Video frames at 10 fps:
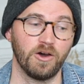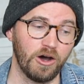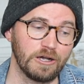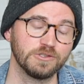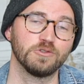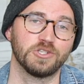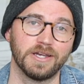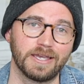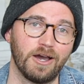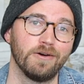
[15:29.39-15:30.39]
also
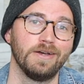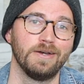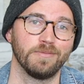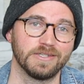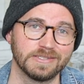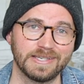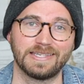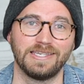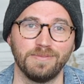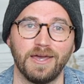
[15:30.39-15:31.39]
check out places
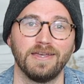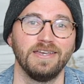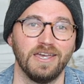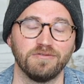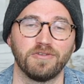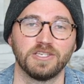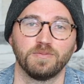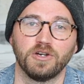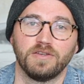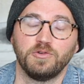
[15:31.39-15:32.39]
like eBay and
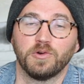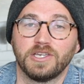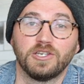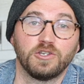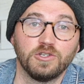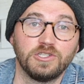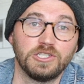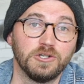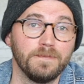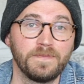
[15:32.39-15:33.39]
Facebook if you want to get a good
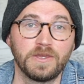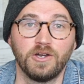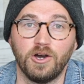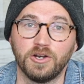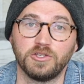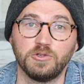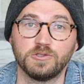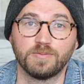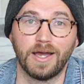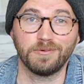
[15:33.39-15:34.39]
deal on a
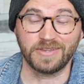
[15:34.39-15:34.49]
used Bible.